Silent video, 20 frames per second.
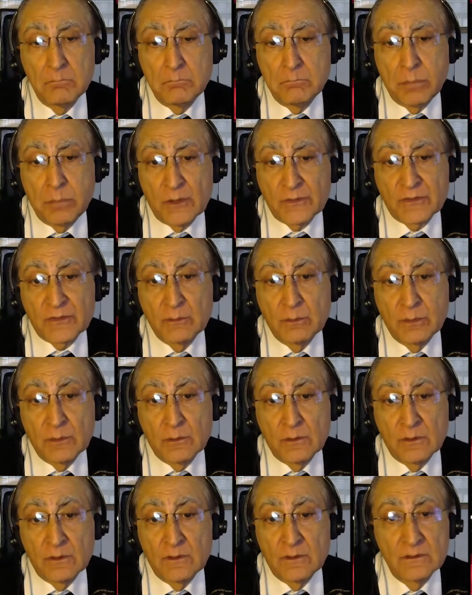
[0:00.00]

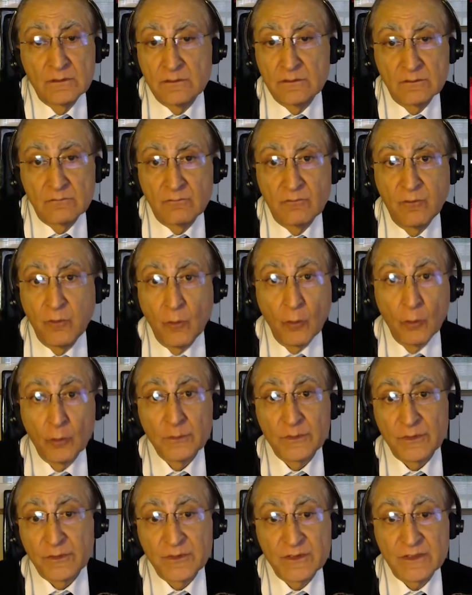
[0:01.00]
possible
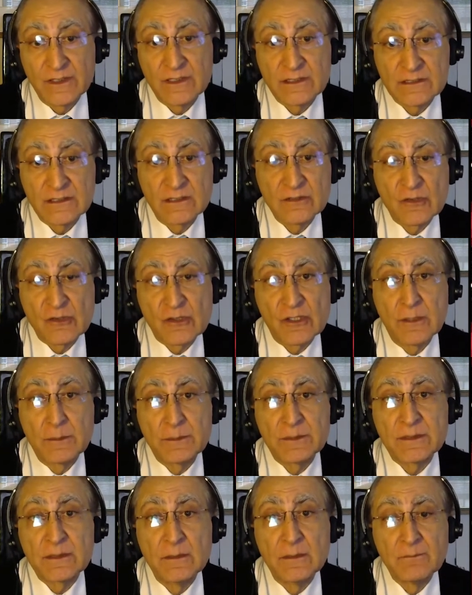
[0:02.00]
forms of
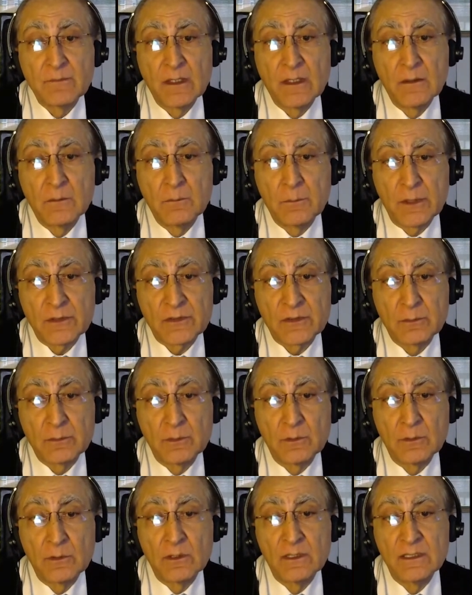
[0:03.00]
citizenships,
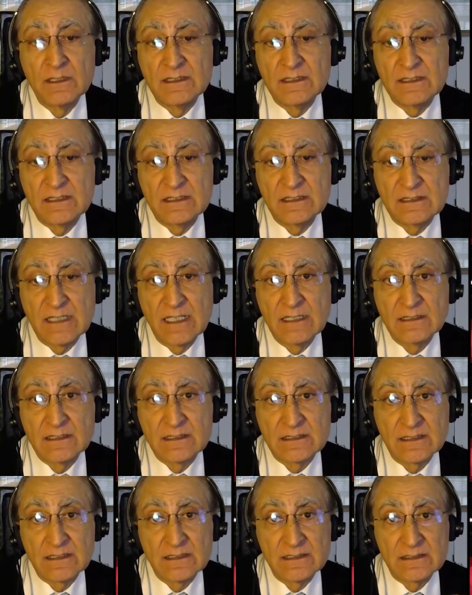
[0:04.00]
possible
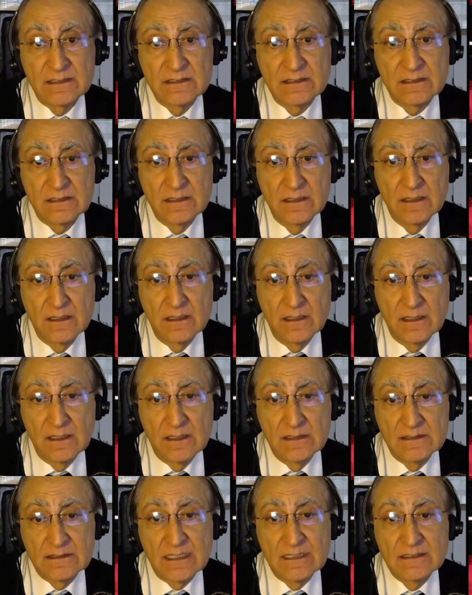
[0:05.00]
statuses and
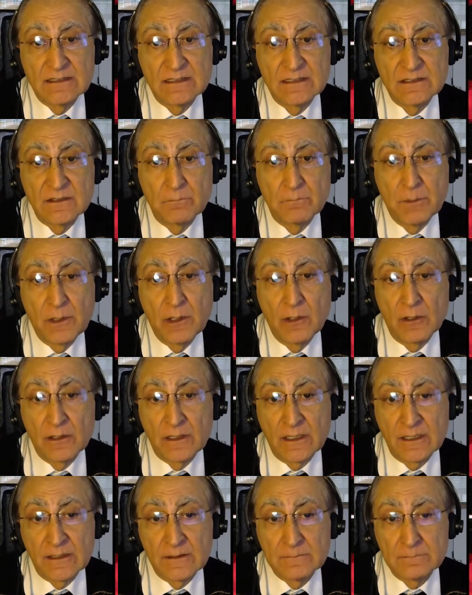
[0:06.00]
senses of belonging.